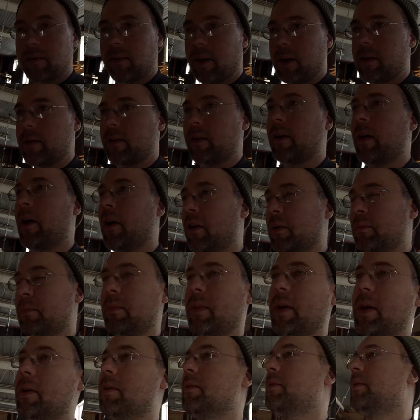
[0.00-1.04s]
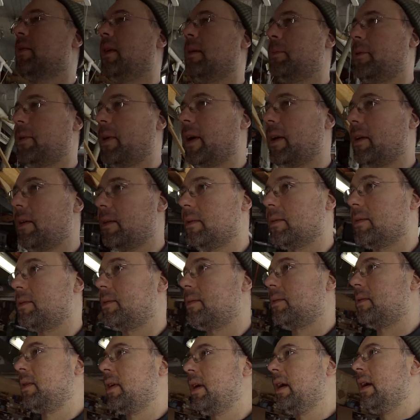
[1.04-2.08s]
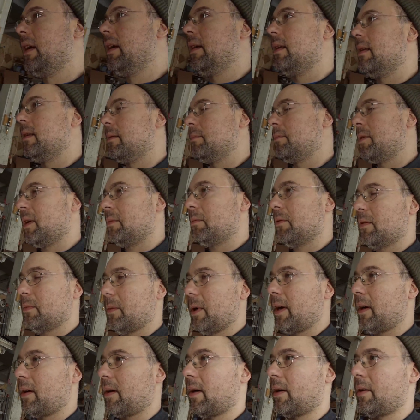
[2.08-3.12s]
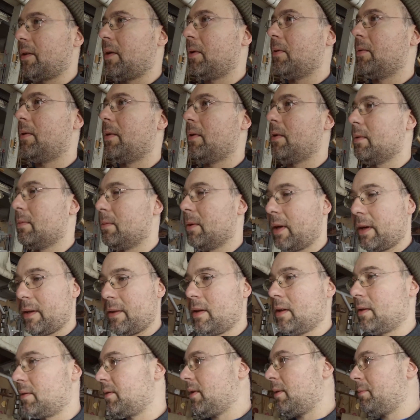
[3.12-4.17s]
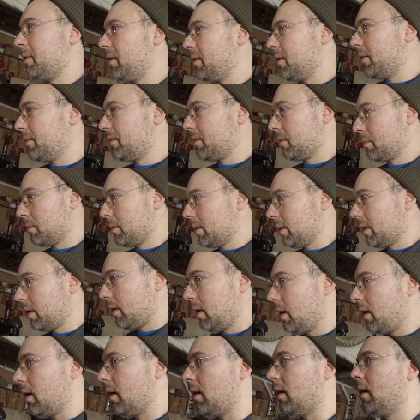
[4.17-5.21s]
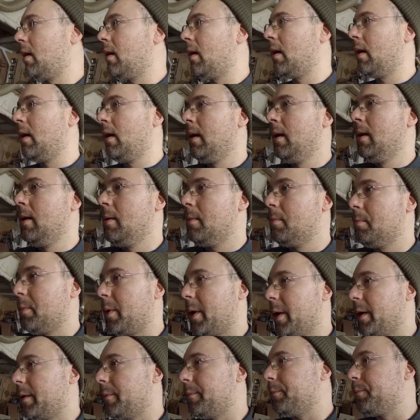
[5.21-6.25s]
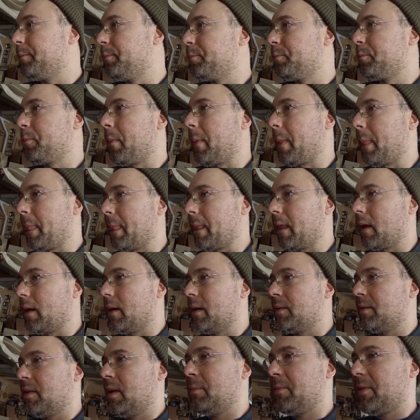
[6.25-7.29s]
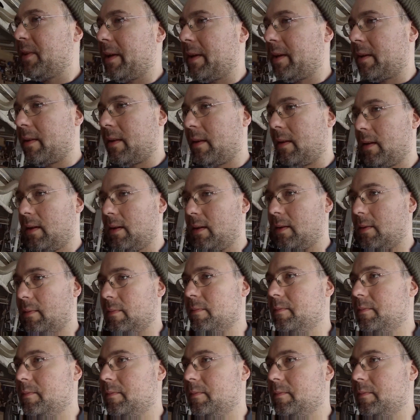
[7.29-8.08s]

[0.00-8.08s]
of other home-built separators that people make on YouTube, and I think some of those are really neat, but it seems like the